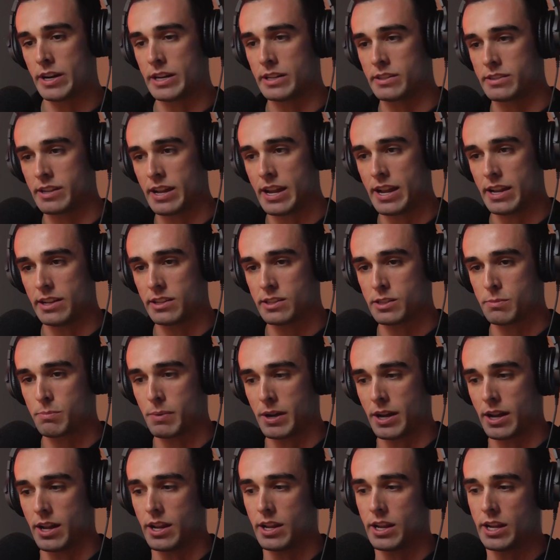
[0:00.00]
intense,
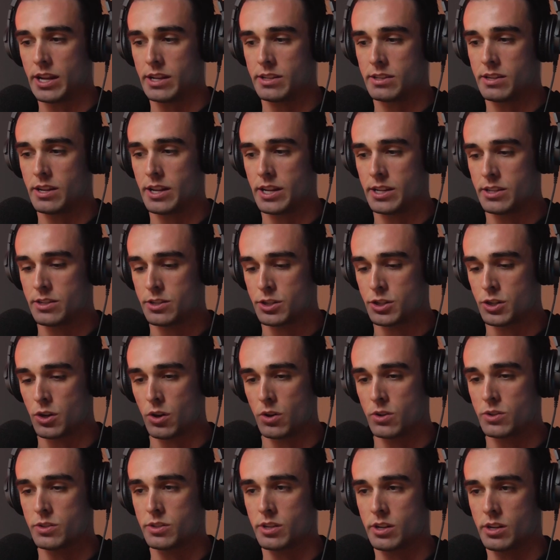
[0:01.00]
but it
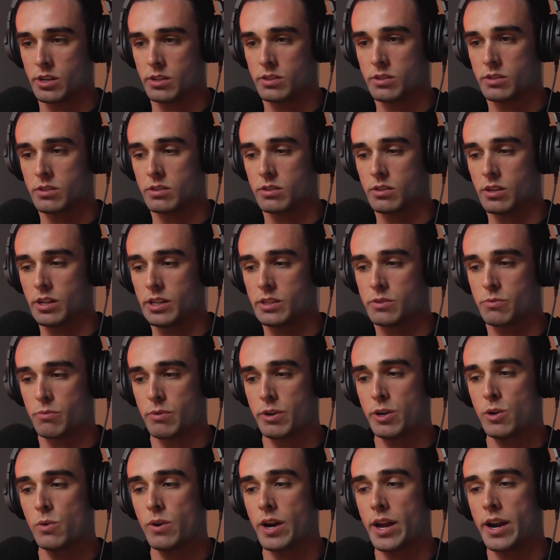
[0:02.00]
shows that it's
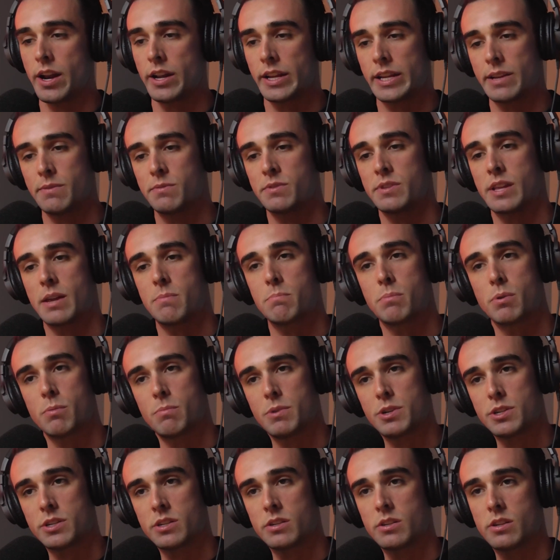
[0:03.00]
real, and it gives them
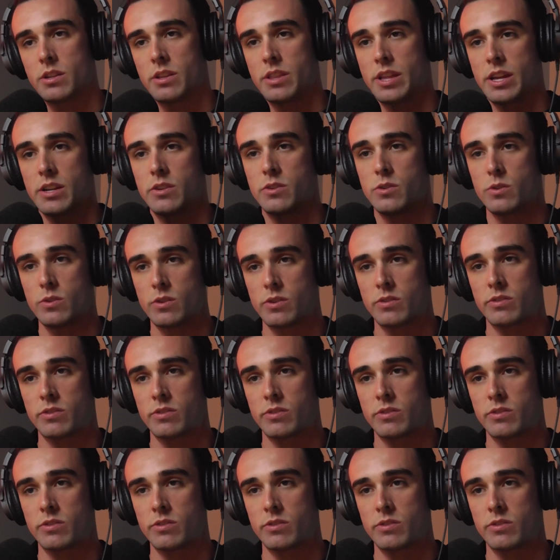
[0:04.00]
permission to then do the